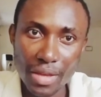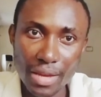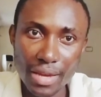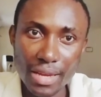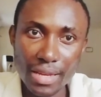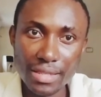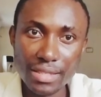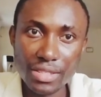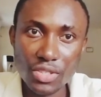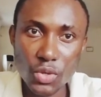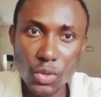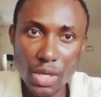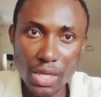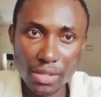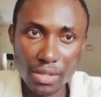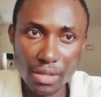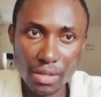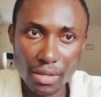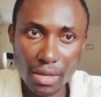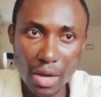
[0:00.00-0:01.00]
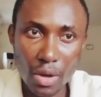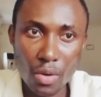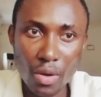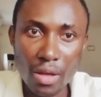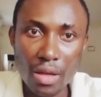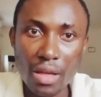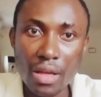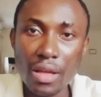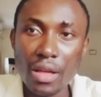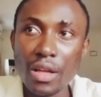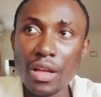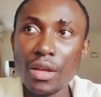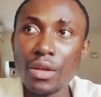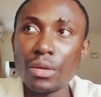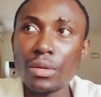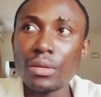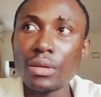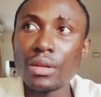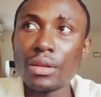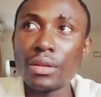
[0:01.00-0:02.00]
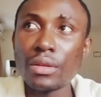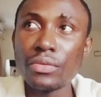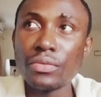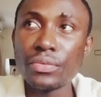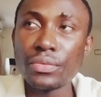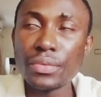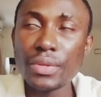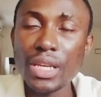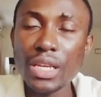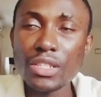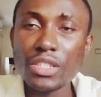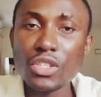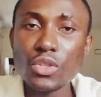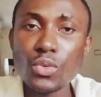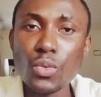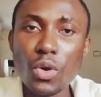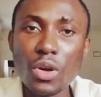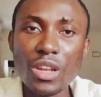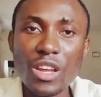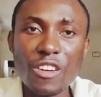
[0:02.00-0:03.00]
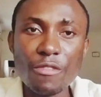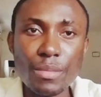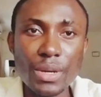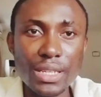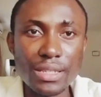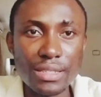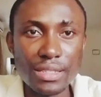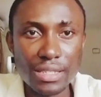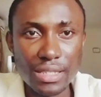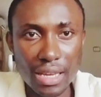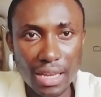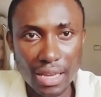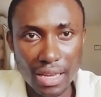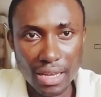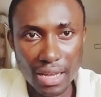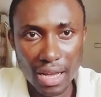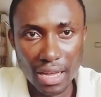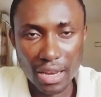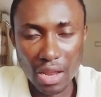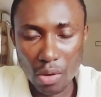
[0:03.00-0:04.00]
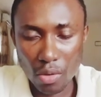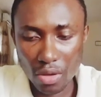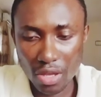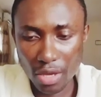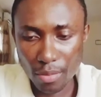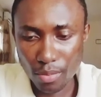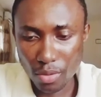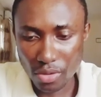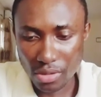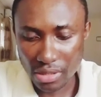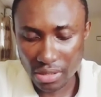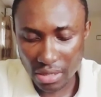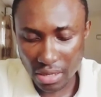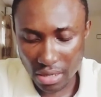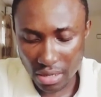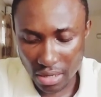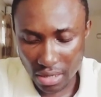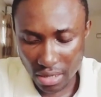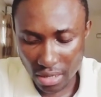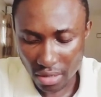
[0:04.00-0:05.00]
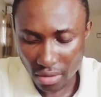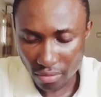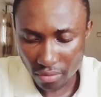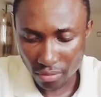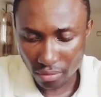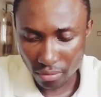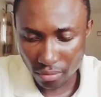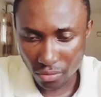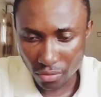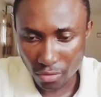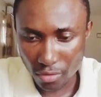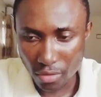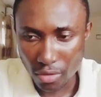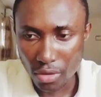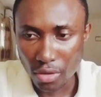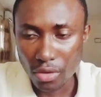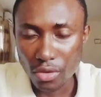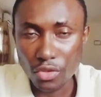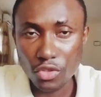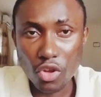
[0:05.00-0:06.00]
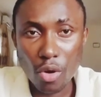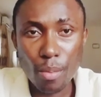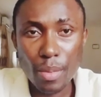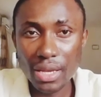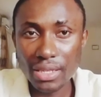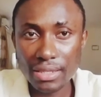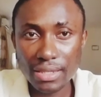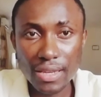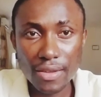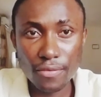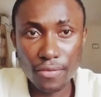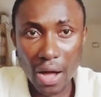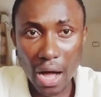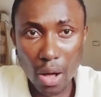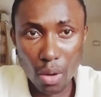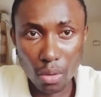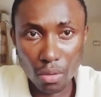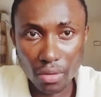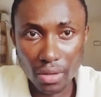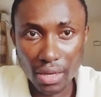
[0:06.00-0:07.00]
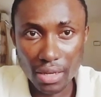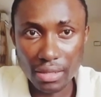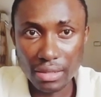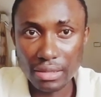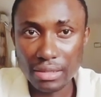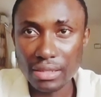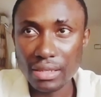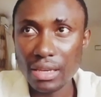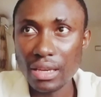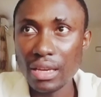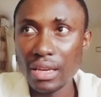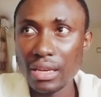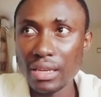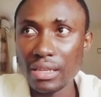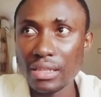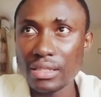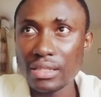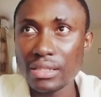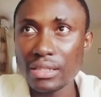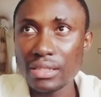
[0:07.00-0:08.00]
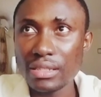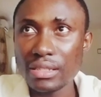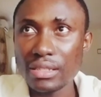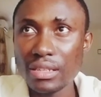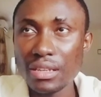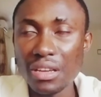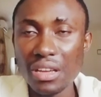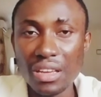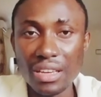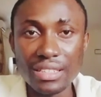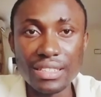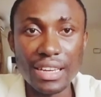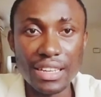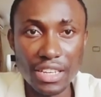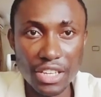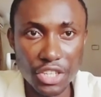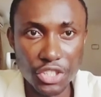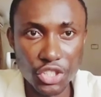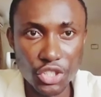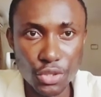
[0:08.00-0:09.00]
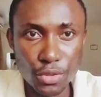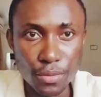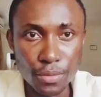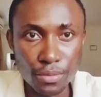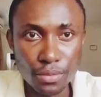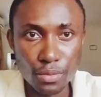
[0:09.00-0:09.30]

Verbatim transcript: It's crazy. Now, this is what I've been saying and I'll keep on saying again. Domestic violence is is an issue.